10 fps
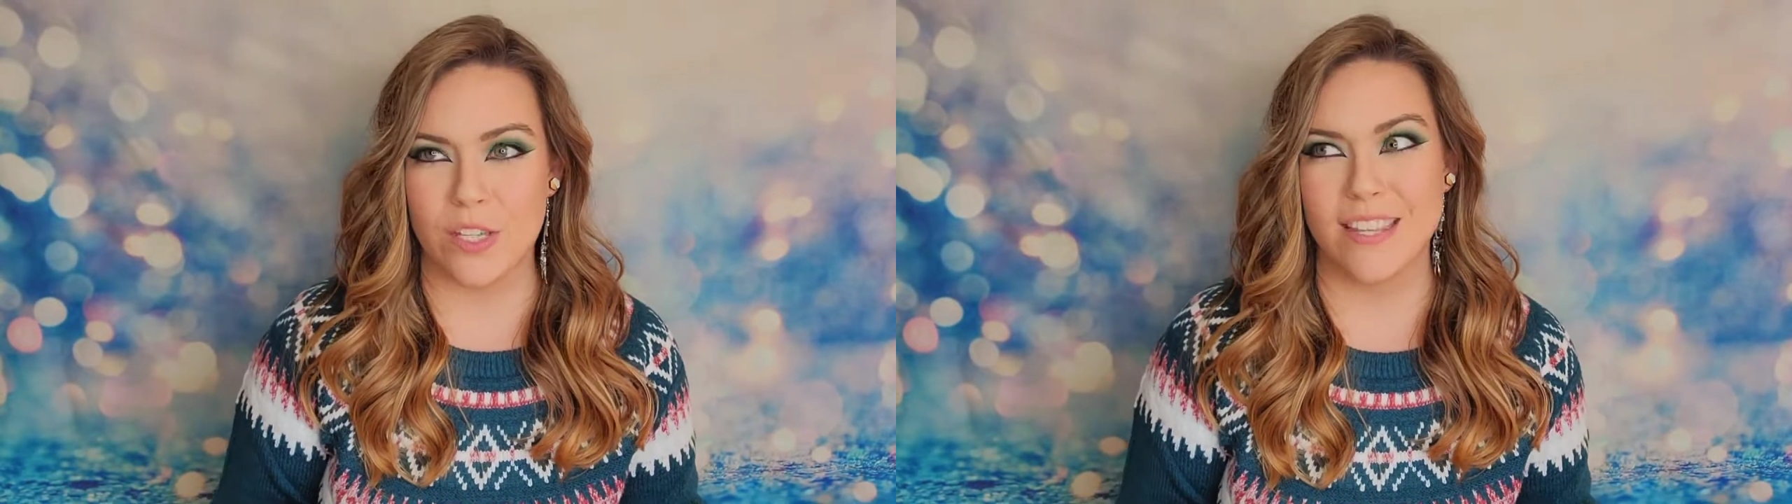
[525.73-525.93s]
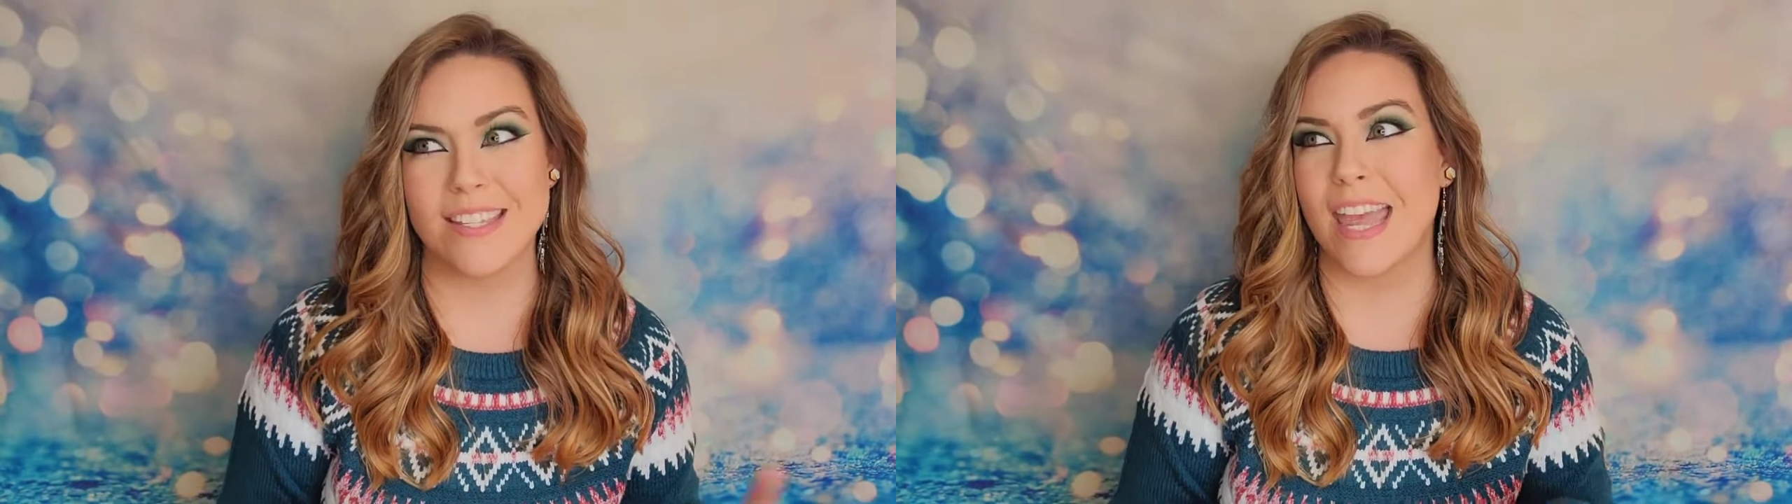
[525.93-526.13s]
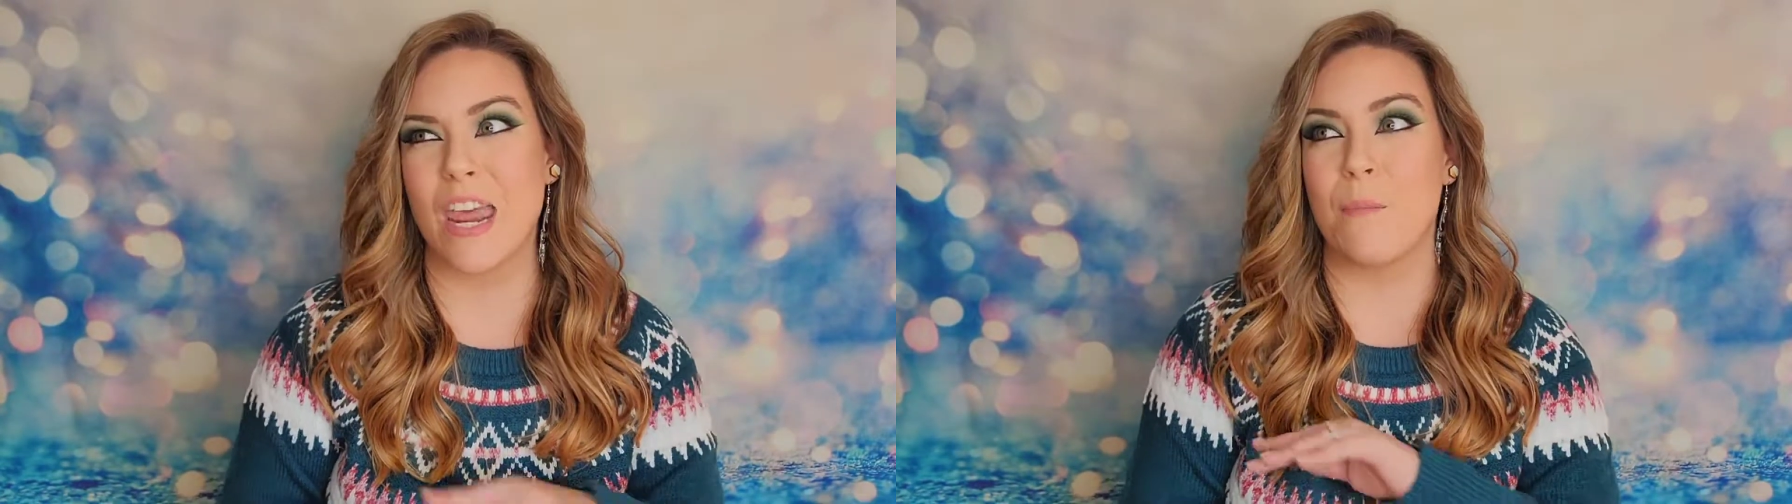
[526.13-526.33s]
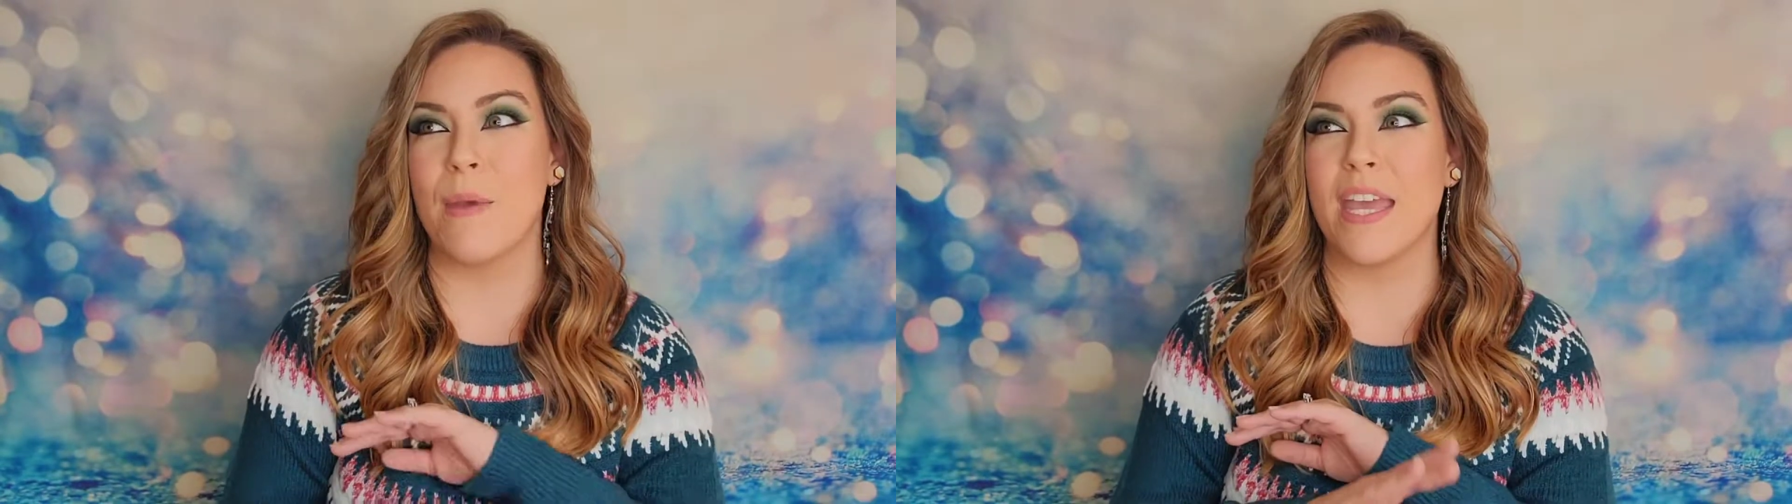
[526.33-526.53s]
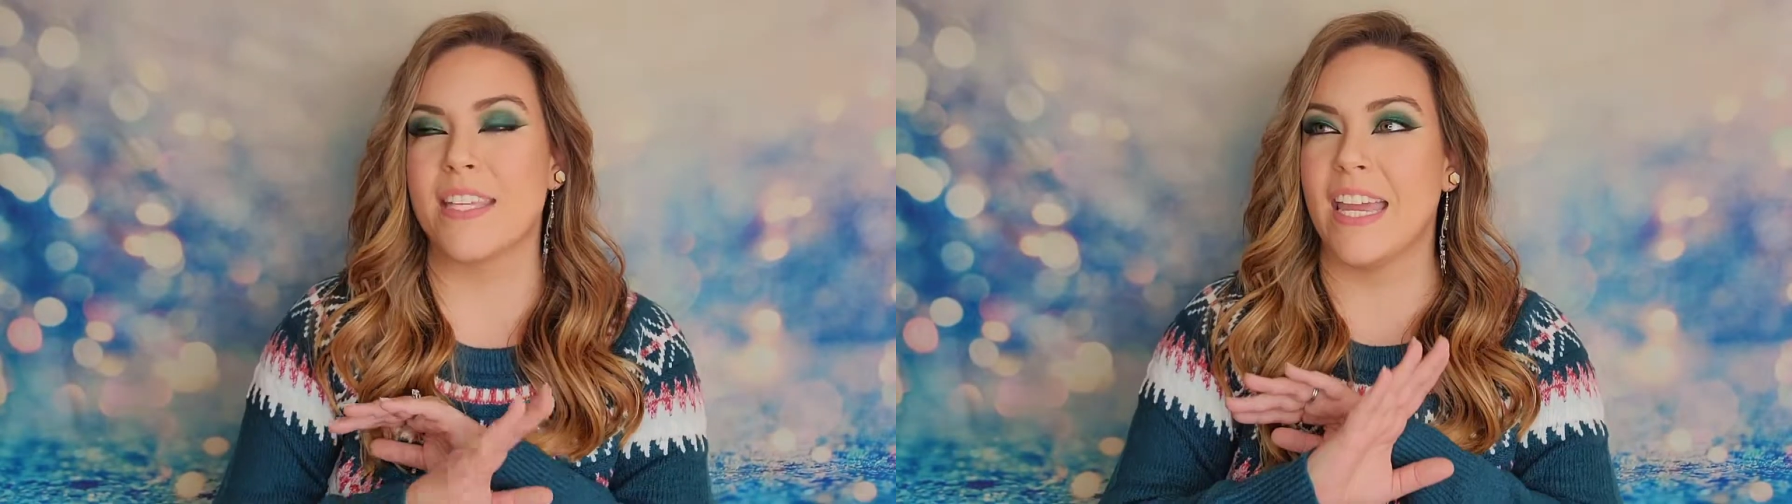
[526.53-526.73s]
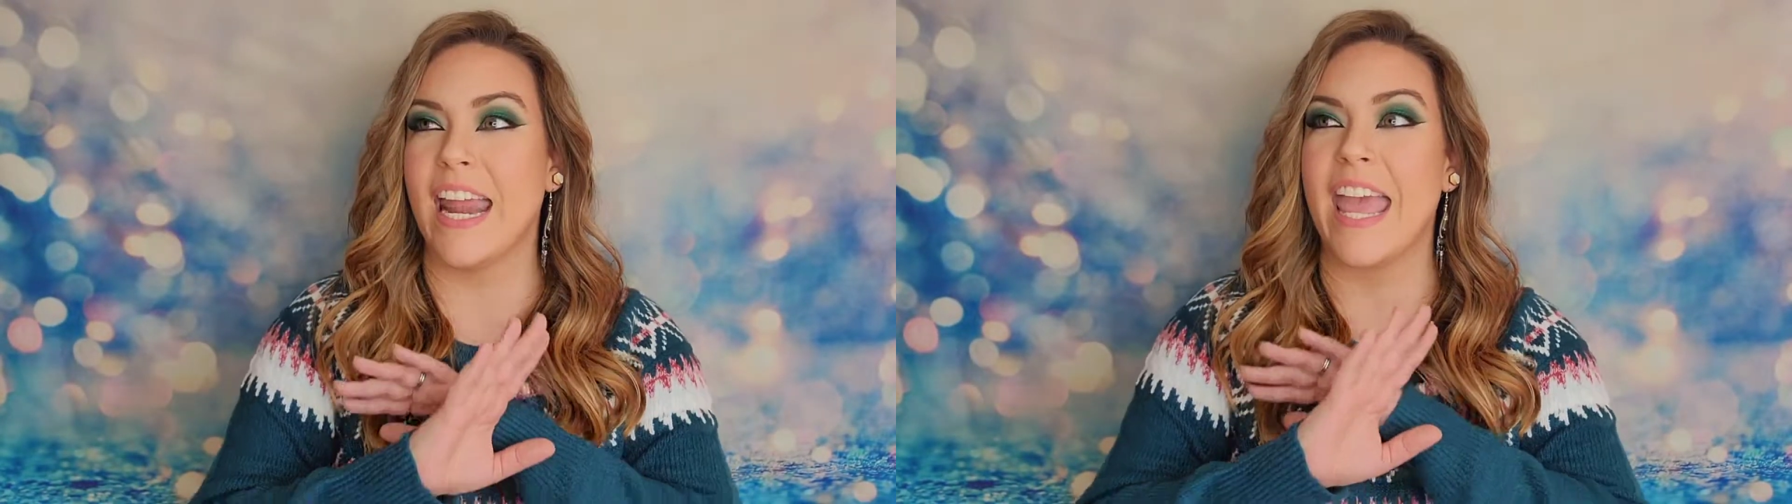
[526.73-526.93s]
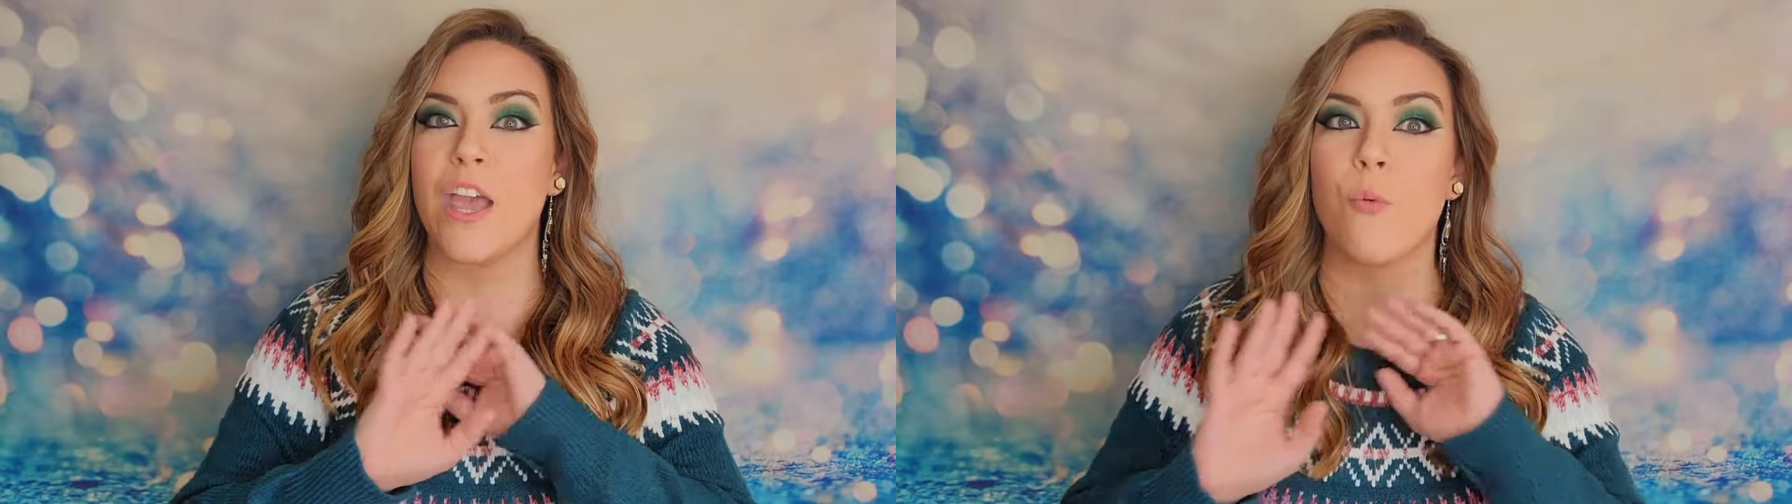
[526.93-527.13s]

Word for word: on this and it makes it a